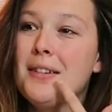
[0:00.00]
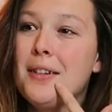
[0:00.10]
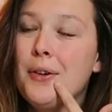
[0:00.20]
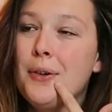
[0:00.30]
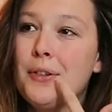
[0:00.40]

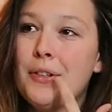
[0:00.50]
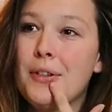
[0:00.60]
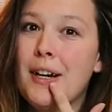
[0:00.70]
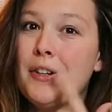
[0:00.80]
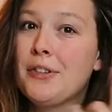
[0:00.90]
So to
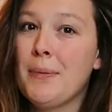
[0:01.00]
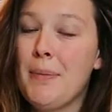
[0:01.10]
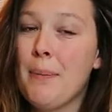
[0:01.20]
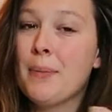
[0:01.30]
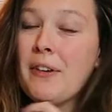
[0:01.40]
try to
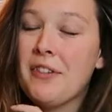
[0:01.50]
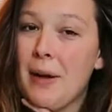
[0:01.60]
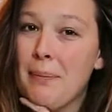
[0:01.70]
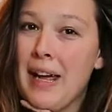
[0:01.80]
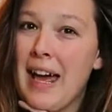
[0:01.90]
remember off the
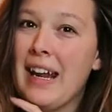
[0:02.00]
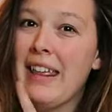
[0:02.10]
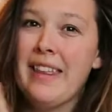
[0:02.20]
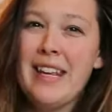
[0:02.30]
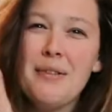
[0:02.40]
top of my head,
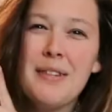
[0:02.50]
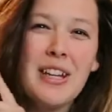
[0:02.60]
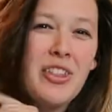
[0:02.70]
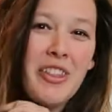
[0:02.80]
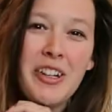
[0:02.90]
I think it was
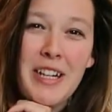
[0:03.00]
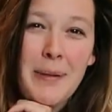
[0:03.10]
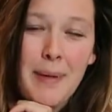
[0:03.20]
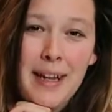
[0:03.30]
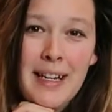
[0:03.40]
like
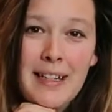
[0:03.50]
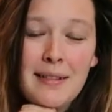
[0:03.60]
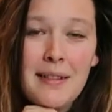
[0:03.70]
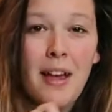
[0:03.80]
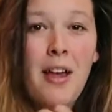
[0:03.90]
30
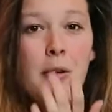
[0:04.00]
minutes,